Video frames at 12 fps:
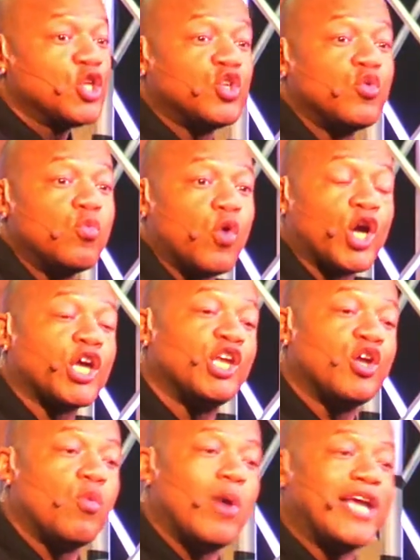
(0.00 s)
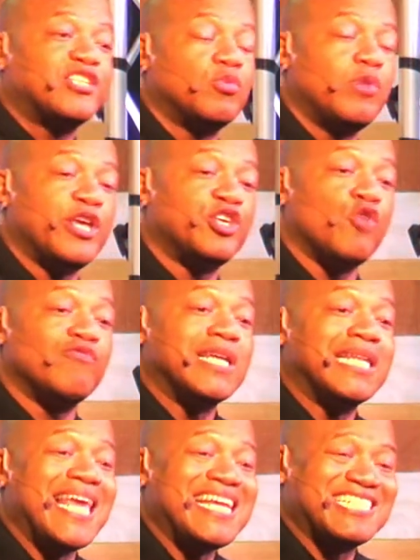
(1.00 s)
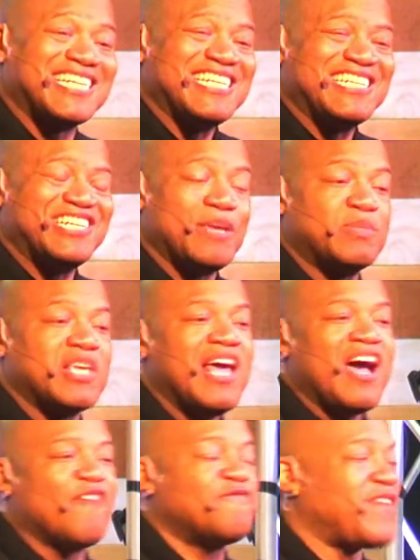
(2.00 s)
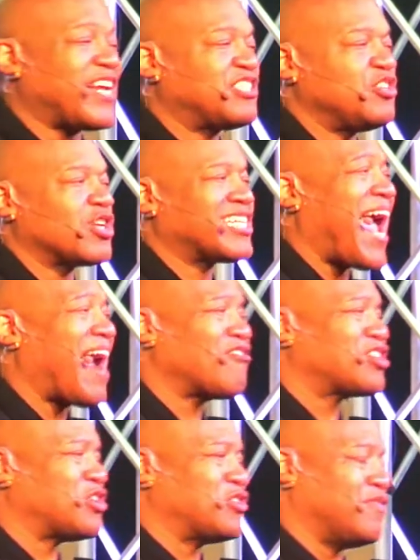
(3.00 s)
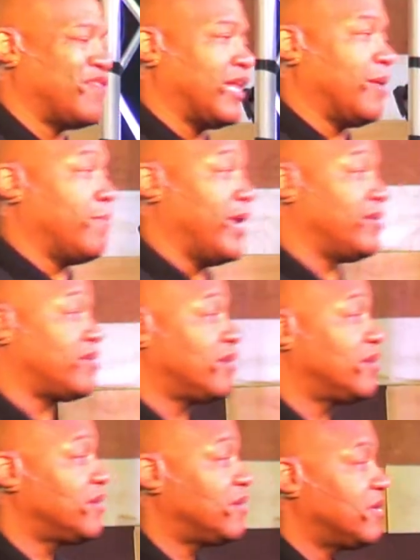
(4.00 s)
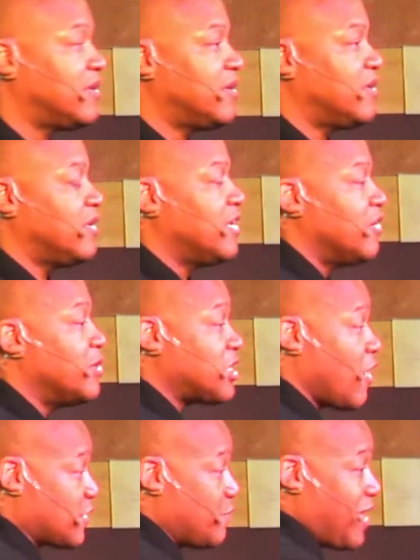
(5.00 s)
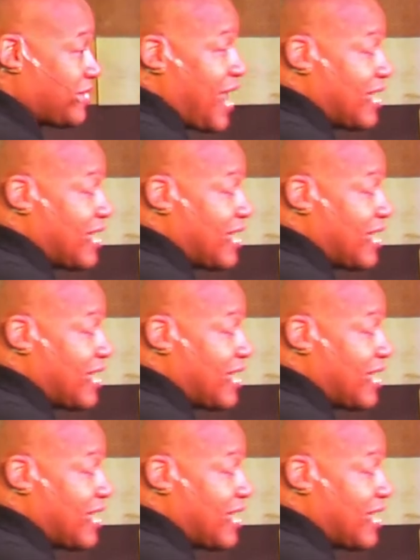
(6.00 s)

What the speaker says: to work in a way to where your relationships affect your character development. We talked about that